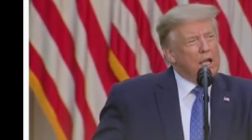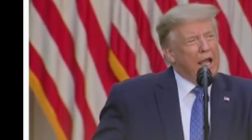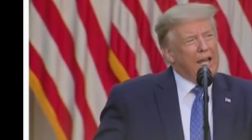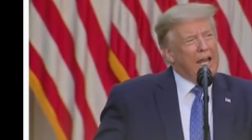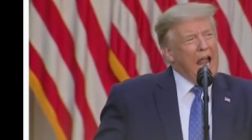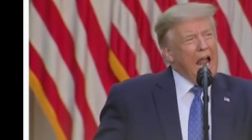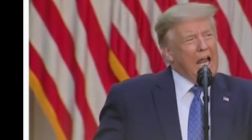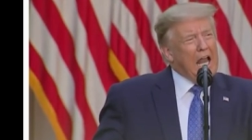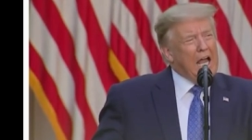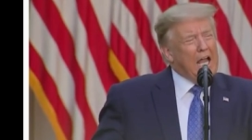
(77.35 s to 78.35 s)
and an
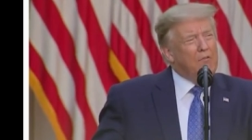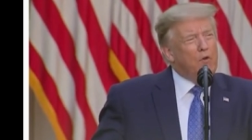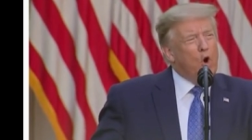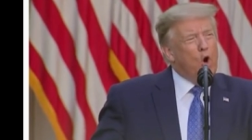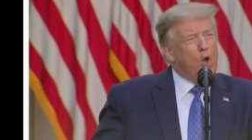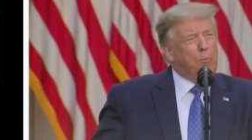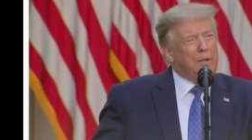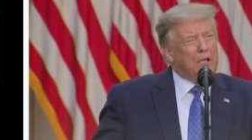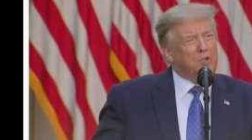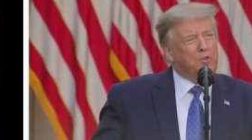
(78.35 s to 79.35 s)
ally of all
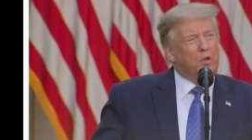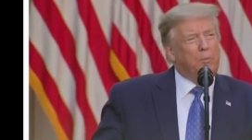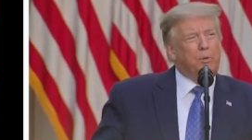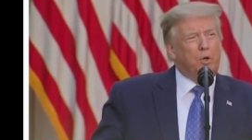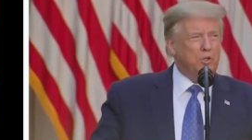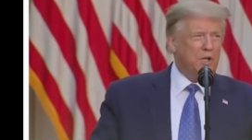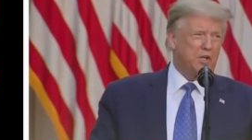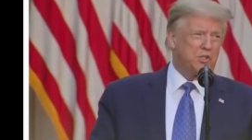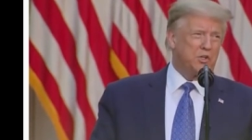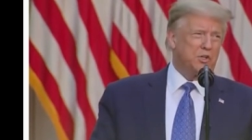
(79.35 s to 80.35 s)
peaceful
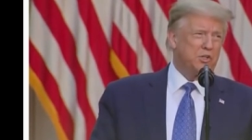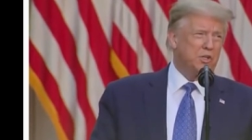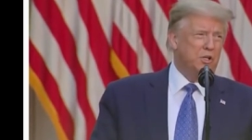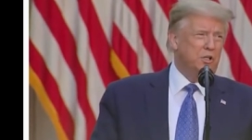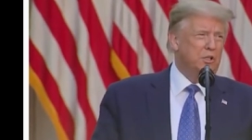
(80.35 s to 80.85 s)
protesters.